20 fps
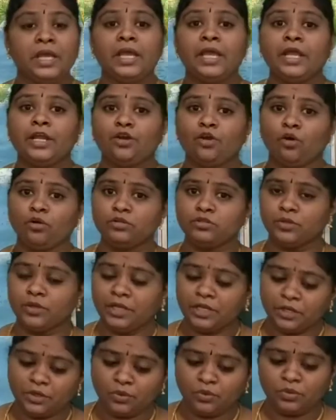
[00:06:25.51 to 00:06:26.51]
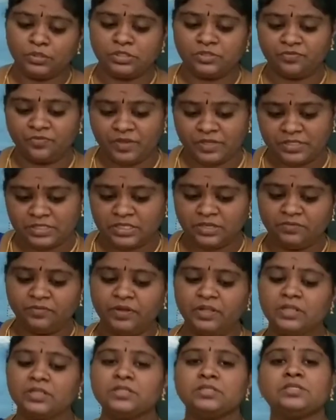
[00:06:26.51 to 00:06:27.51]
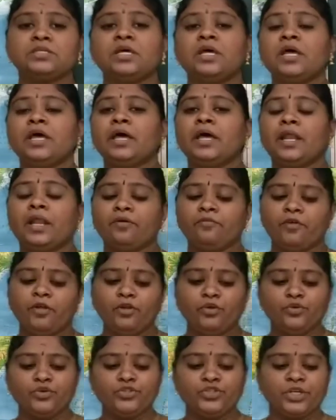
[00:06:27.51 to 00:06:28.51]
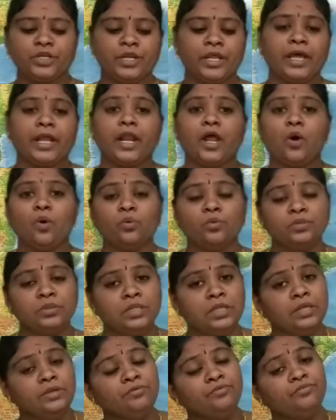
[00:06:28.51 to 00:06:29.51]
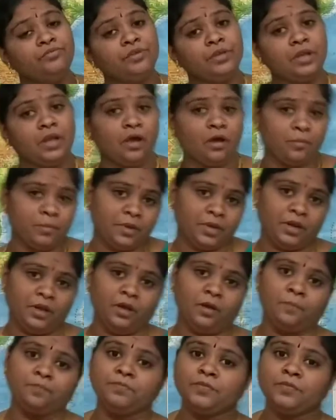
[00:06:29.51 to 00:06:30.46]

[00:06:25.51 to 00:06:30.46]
It also includes festivals, revolution around the phenomena.